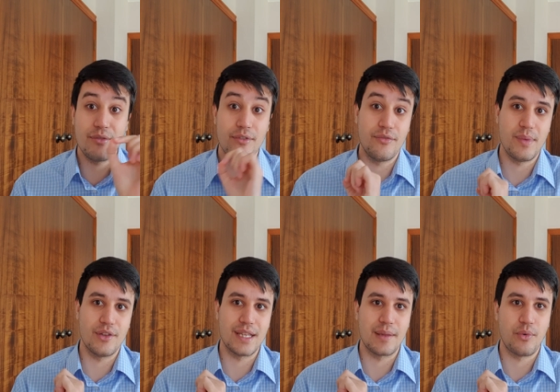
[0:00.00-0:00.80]
Bear
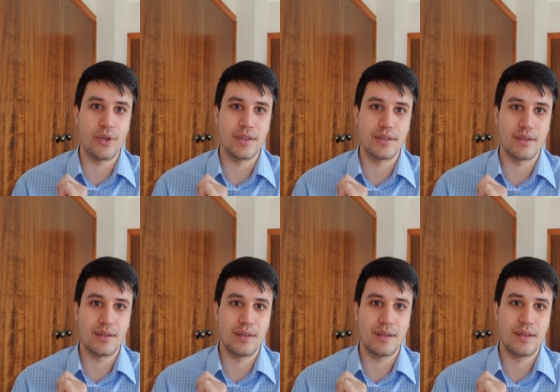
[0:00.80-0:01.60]
with me on that point.
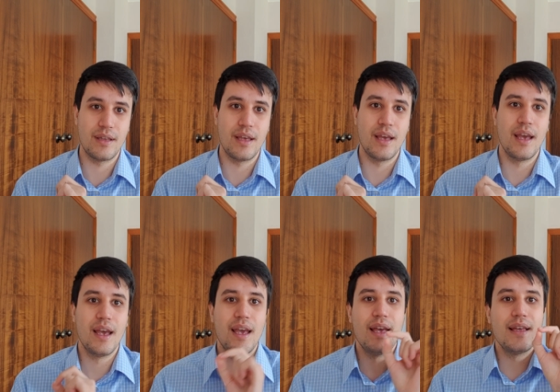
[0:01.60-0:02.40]

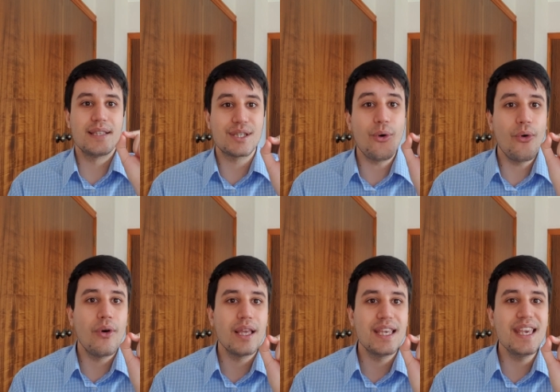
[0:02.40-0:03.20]

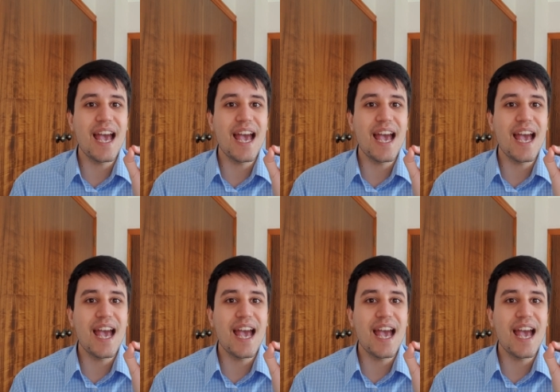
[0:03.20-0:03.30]
So